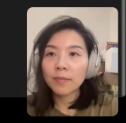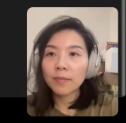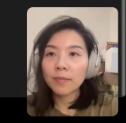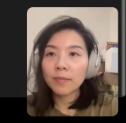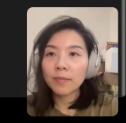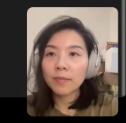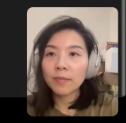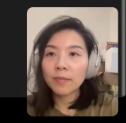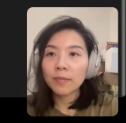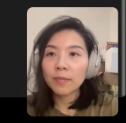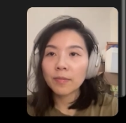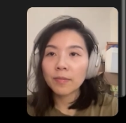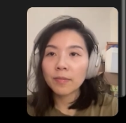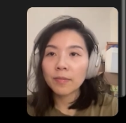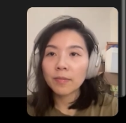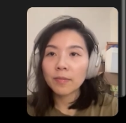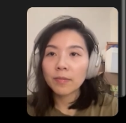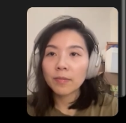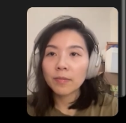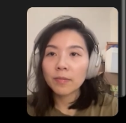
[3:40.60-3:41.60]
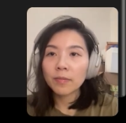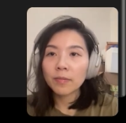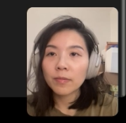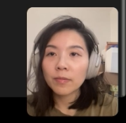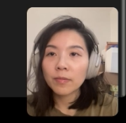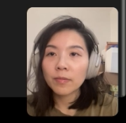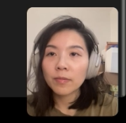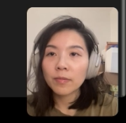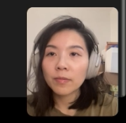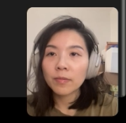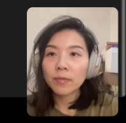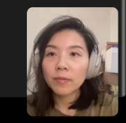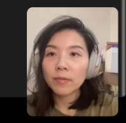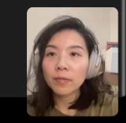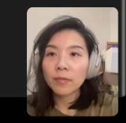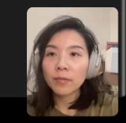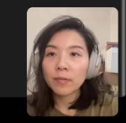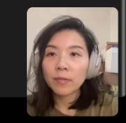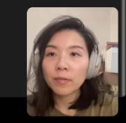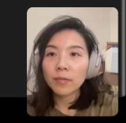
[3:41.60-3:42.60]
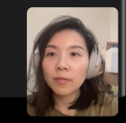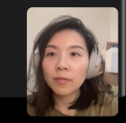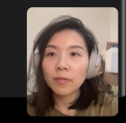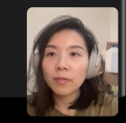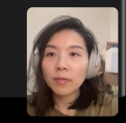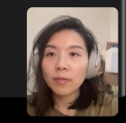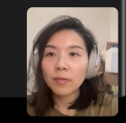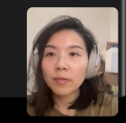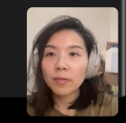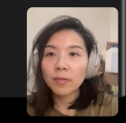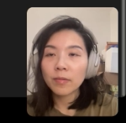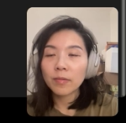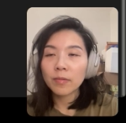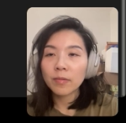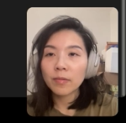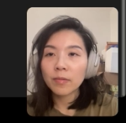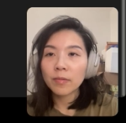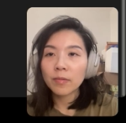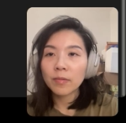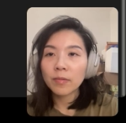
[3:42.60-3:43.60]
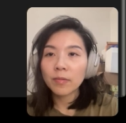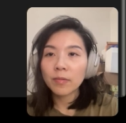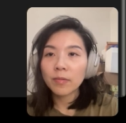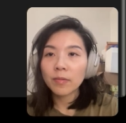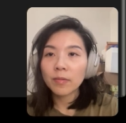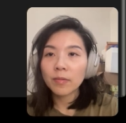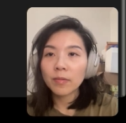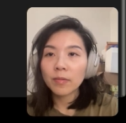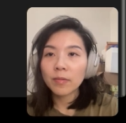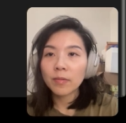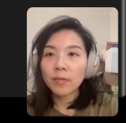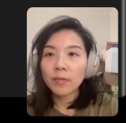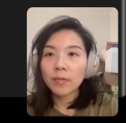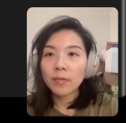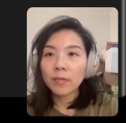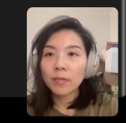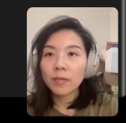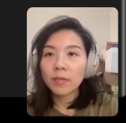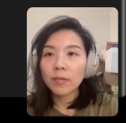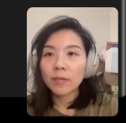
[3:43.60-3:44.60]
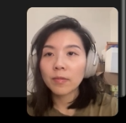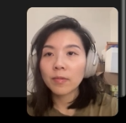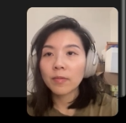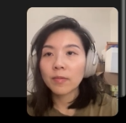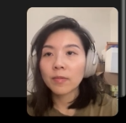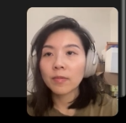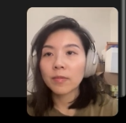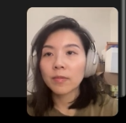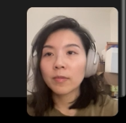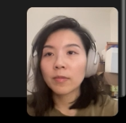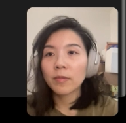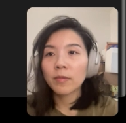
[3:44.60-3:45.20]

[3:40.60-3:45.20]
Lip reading: Nothing is said.